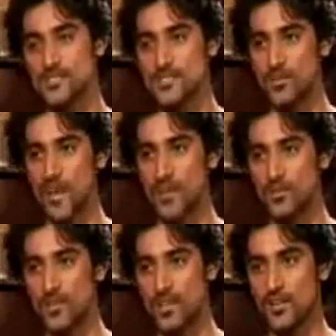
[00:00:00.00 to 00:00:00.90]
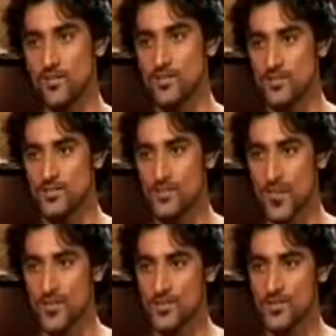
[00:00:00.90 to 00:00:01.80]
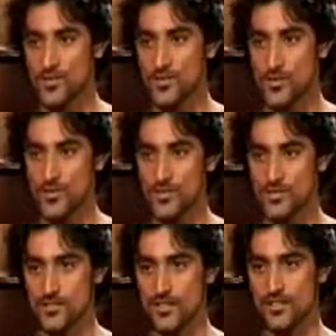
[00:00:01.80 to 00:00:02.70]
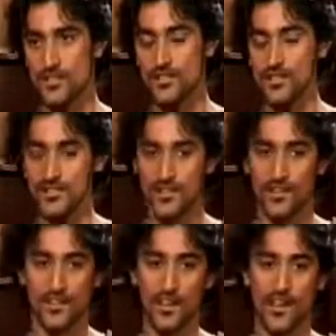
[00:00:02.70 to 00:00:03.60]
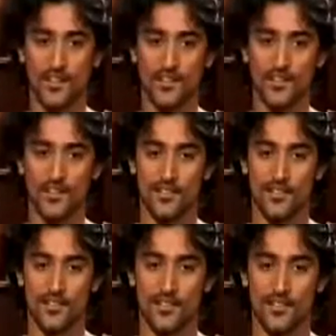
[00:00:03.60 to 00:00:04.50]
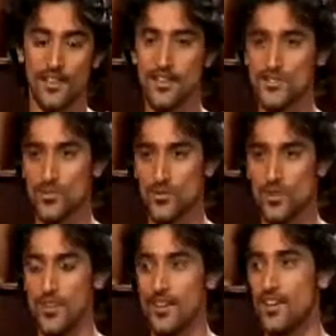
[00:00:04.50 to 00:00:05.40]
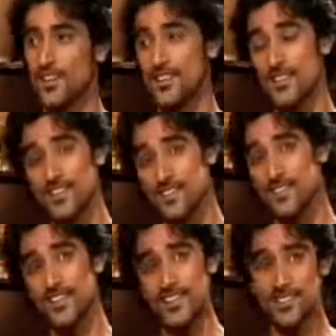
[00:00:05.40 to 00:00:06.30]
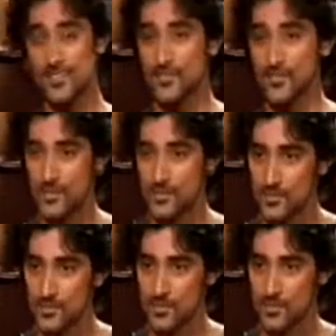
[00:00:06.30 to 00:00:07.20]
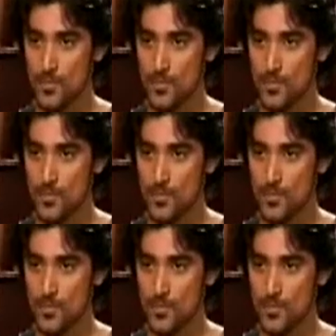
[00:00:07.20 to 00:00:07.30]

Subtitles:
was the plan to begin with, because we had to shoot portions of it here, and yeah, so it is a difficult film.